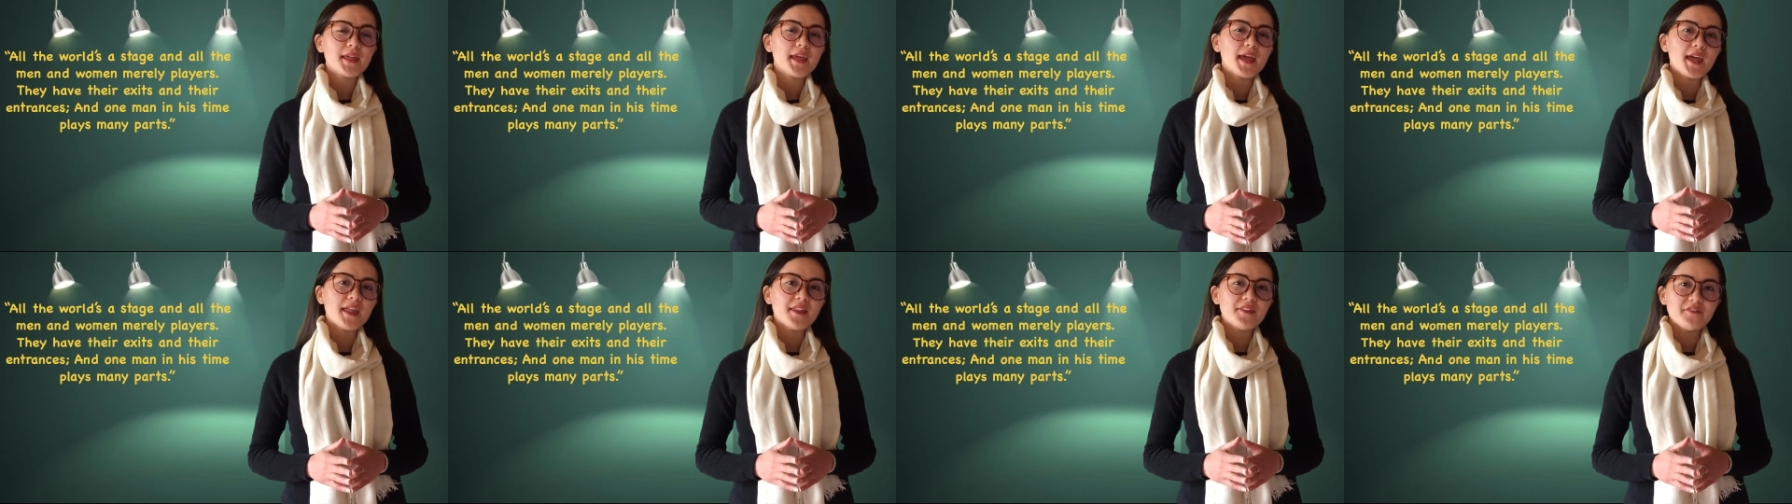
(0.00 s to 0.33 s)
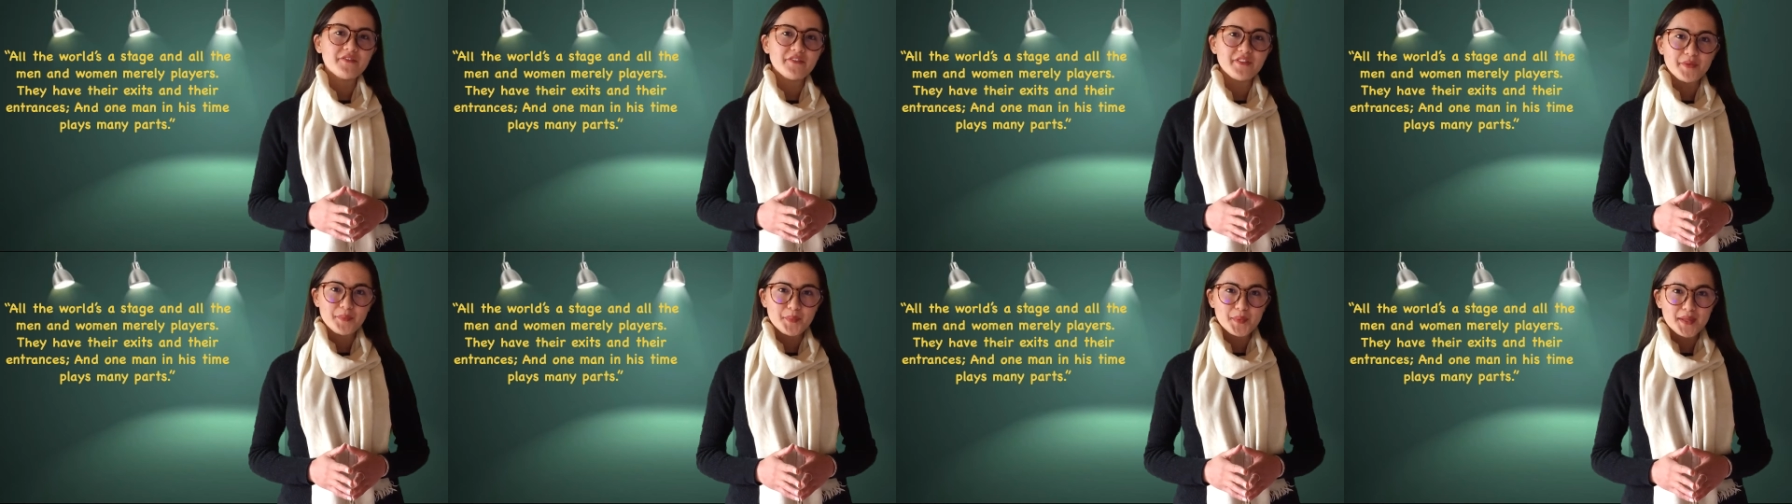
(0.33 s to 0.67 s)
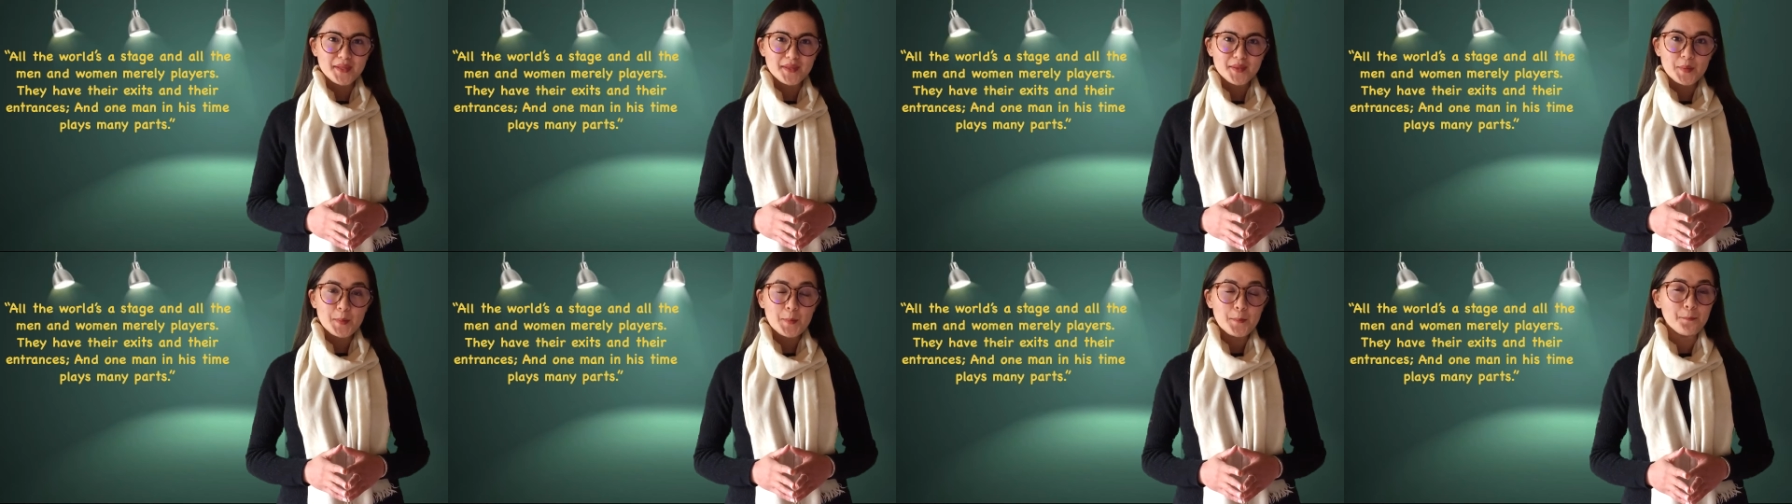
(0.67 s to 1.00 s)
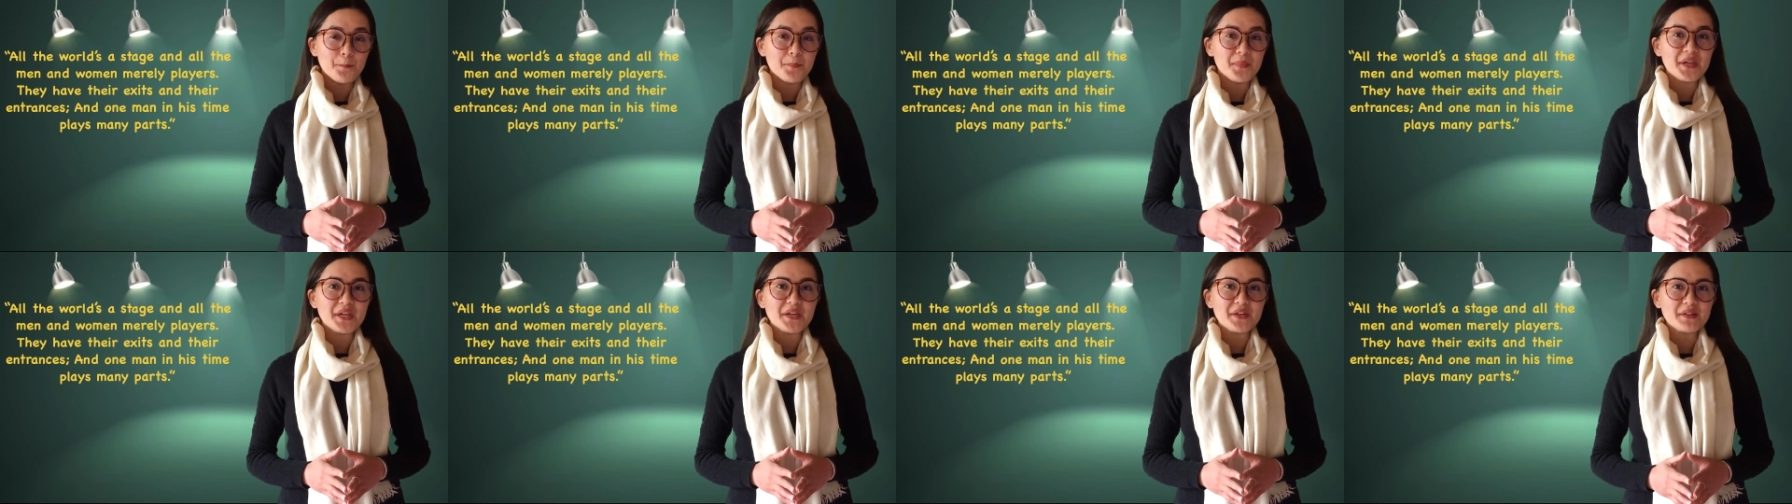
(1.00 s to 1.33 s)
and women
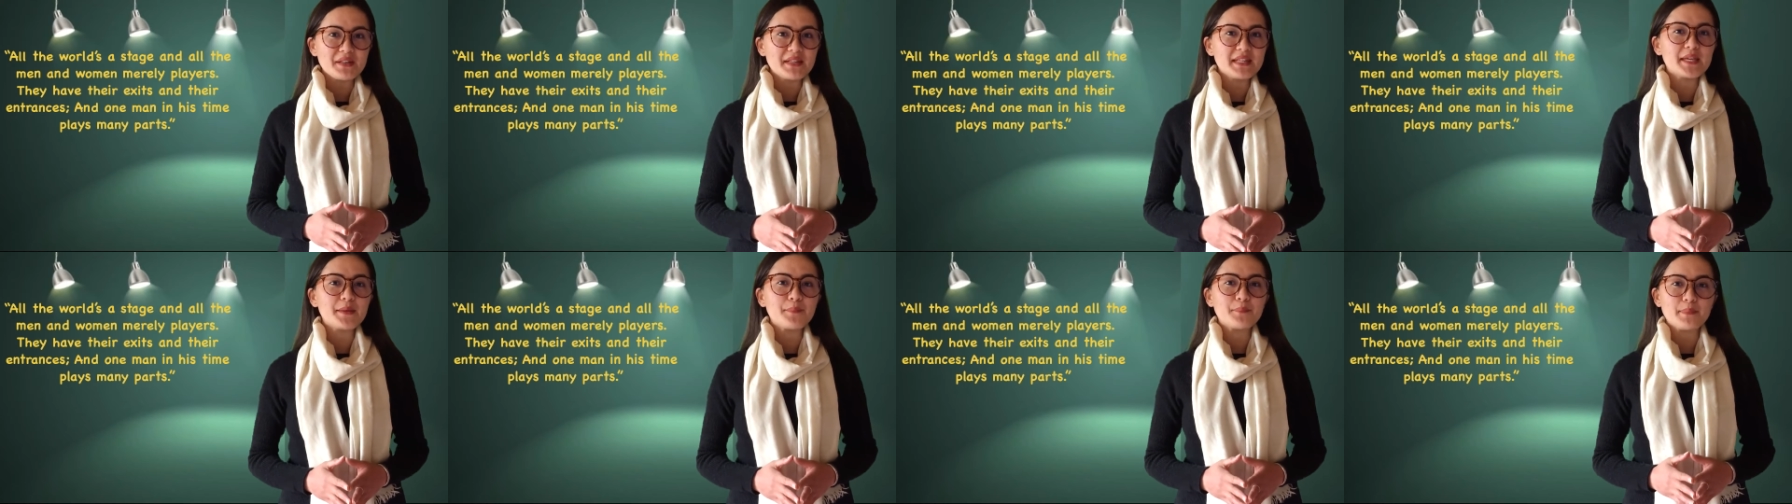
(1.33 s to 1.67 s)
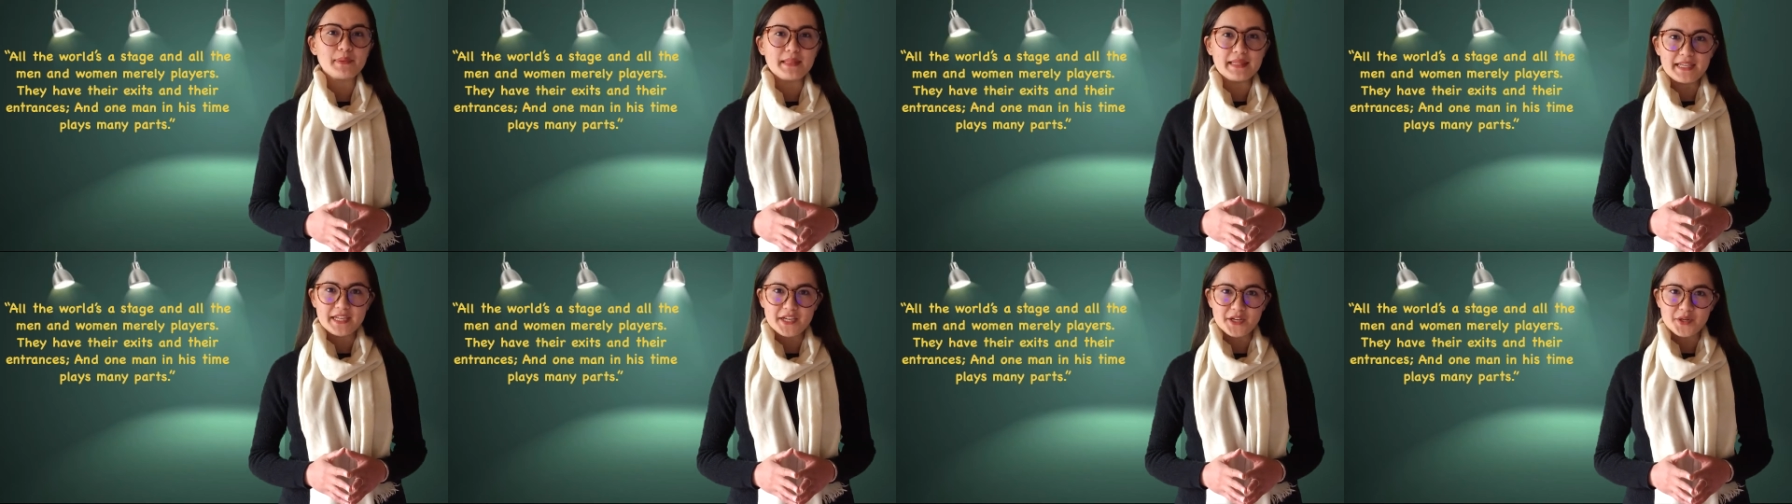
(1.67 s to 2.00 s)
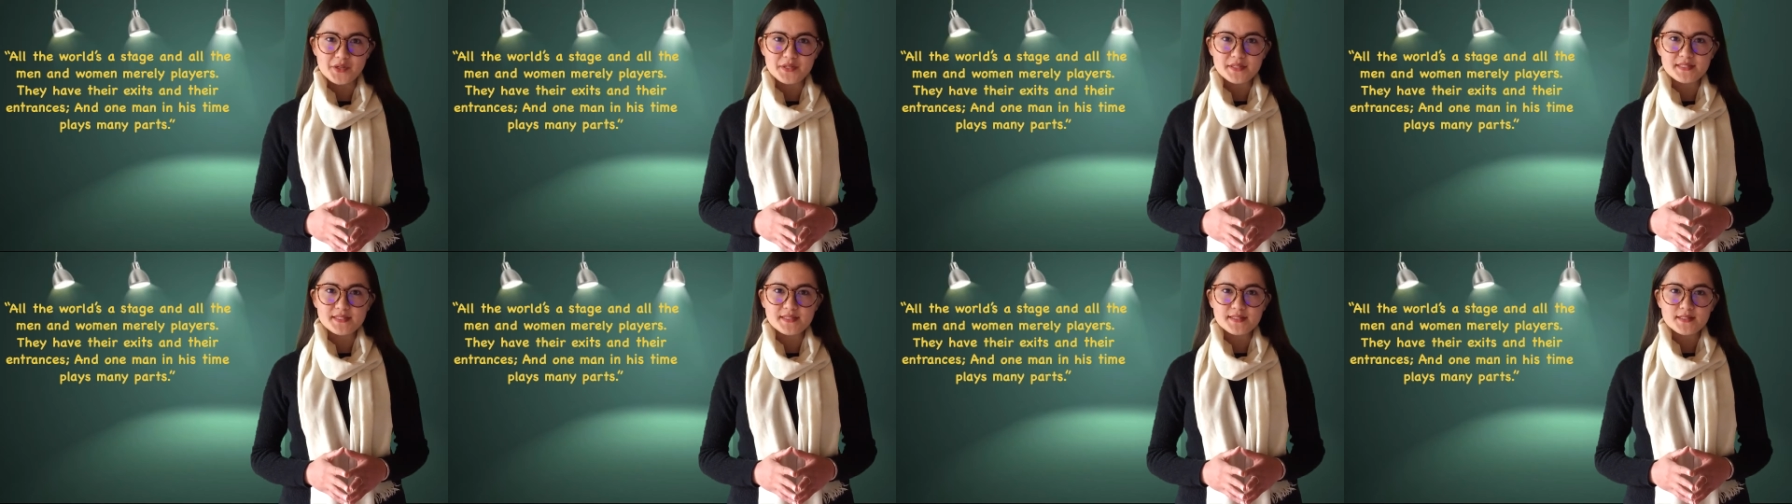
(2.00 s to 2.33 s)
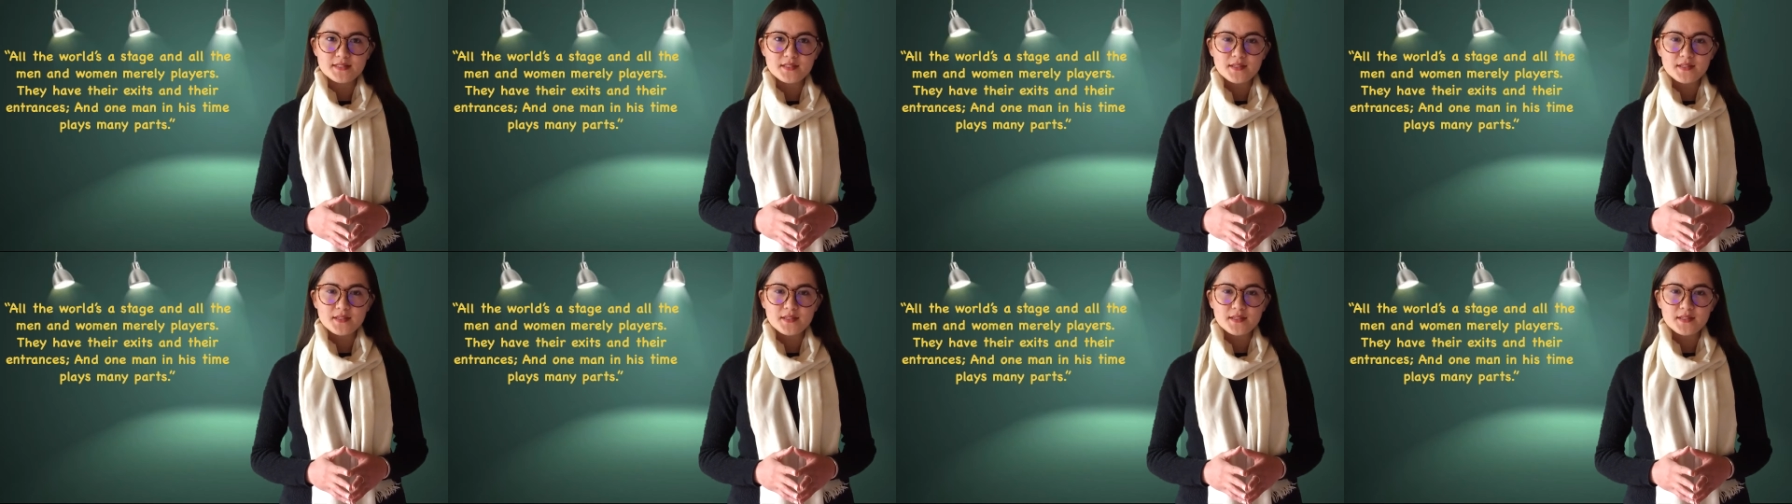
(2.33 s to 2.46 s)
merely players.